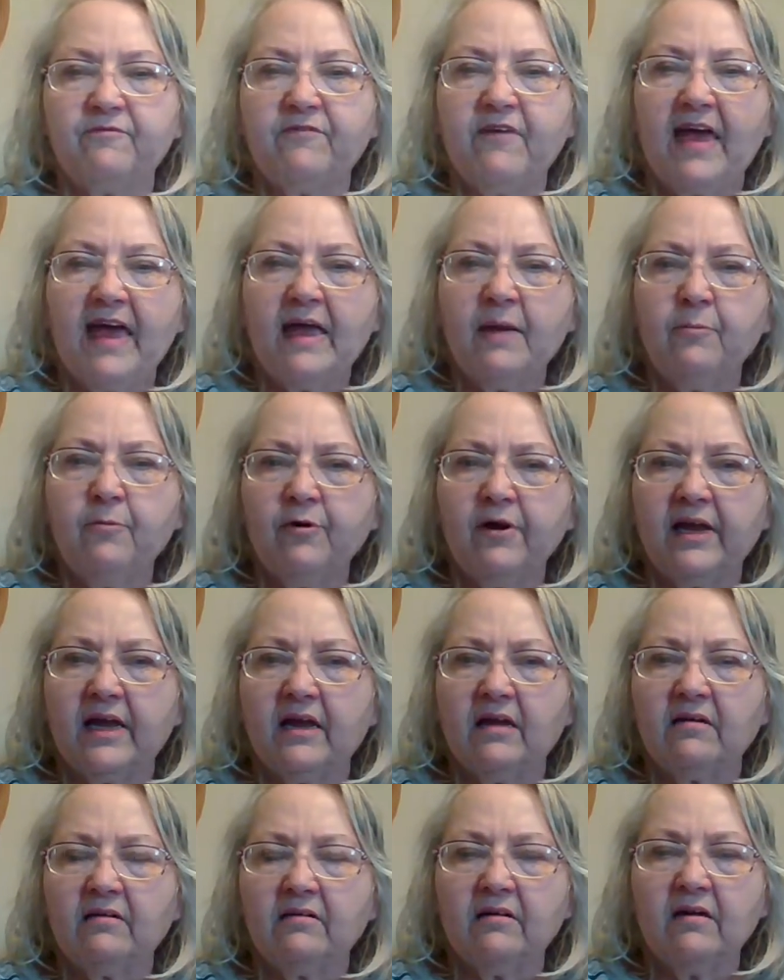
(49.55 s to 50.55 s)
fabric,
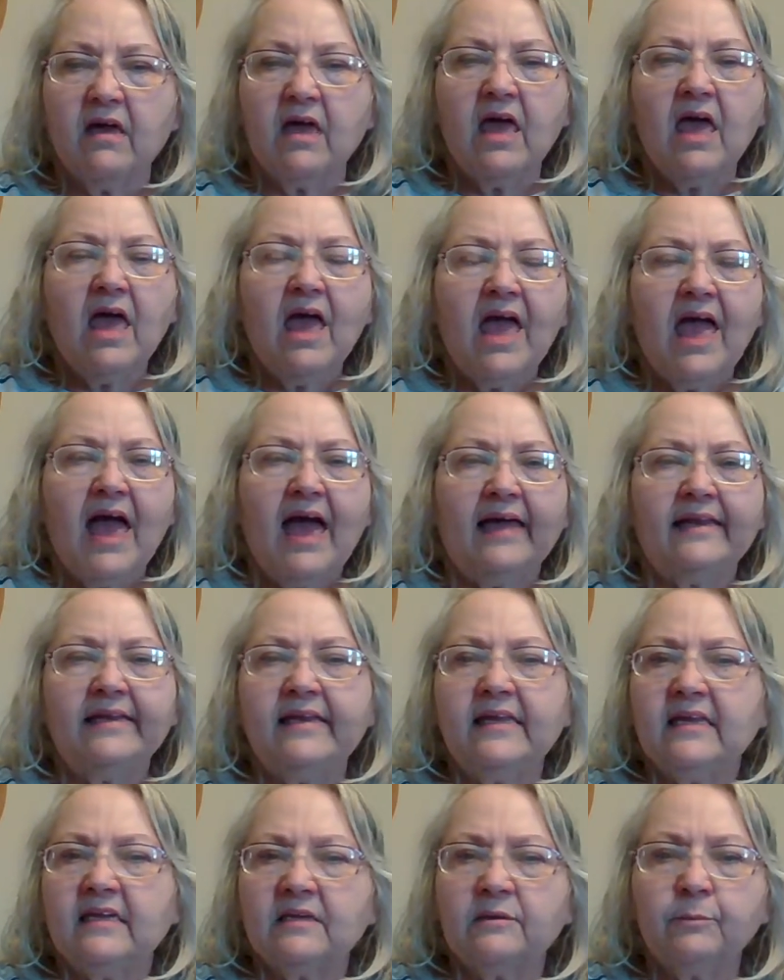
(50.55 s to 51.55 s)
I
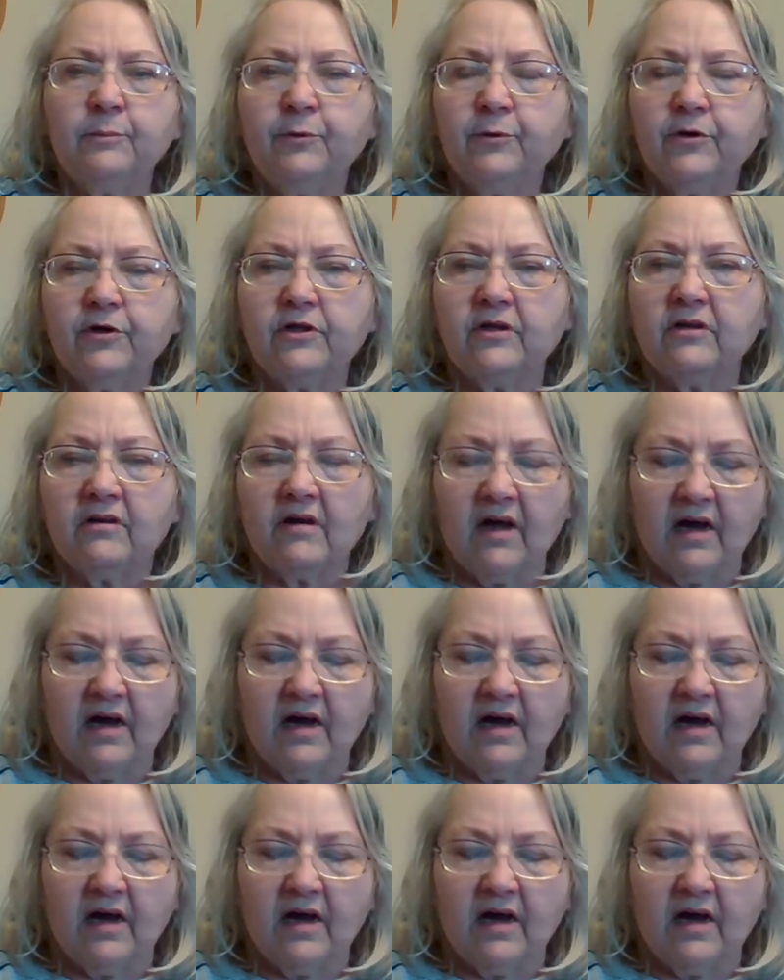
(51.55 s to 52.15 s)
didn't put